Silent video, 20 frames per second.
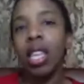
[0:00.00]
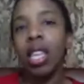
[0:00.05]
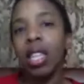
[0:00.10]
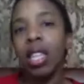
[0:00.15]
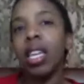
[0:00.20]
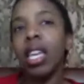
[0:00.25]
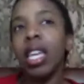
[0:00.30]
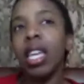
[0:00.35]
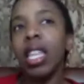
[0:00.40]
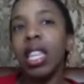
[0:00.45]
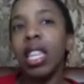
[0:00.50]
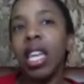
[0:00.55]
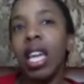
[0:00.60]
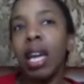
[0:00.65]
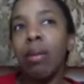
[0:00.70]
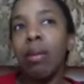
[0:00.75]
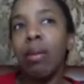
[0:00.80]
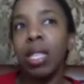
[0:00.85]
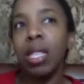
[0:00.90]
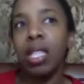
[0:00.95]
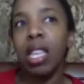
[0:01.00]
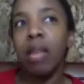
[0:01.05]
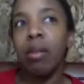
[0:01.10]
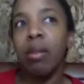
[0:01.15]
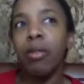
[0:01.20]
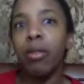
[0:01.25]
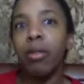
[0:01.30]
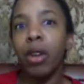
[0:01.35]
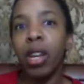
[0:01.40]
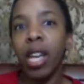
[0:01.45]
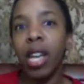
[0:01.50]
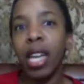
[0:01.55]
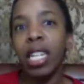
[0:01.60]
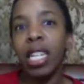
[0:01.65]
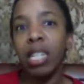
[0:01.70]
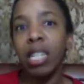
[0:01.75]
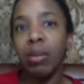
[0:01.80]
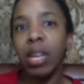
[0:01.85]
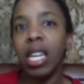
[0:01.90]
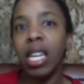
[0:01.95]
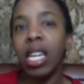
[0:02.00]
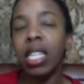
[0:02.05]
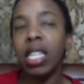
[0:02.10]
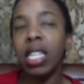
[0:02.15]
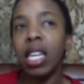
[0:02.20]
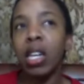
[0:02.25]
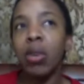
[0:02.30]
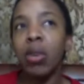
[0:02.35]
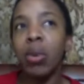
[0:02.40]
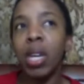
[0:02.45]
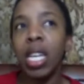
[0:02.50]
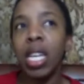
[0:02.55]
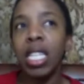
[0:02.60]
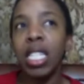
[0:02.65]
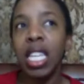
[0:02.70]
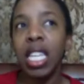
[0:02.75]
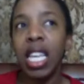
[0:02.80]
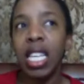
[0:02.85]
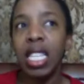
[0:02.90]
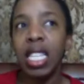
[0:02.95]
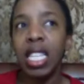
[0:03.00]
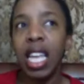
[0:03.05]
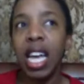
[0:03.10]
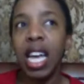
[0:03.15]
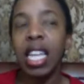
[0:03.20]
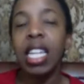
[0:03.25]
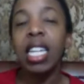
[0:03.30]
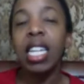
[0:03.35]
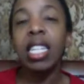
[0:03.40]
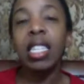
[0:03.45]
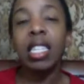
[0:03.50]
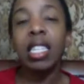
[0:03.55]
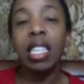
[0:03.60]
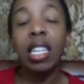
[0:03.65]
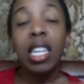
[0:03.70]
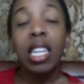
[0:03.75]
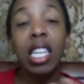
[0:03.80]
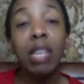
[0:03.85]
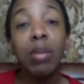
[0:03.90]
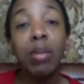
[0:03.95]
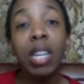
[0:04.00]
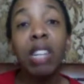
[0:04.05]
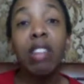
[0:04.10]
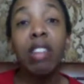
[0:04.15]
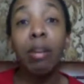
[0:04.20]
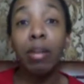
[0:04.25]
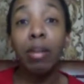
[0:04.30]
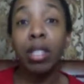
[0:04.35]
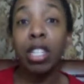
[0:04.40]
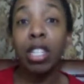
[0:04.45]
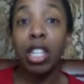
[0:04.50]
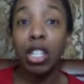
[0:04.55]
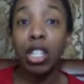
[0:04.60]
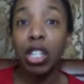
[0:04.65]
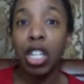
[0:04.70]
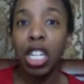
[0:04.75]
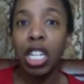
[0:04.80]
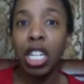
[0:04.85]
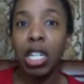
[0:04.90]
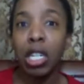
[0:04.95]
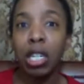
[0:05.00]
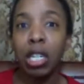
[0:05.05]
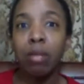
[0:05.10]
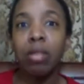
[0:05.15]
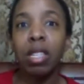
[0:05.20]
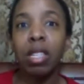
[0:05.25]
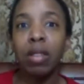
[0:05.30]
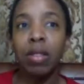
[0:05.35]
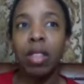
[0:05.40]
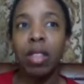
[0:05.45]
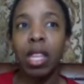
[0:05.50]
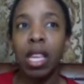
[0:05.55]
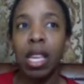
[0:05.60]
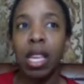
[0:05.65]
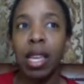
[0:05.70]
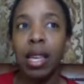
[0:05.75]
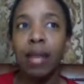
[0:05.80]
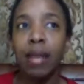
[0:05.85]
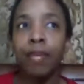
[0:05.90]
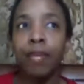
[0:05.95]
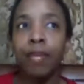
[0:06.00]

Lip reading: The other key thing I would say before I get into my key takeaways is that there's a little bit of repetition in terms of the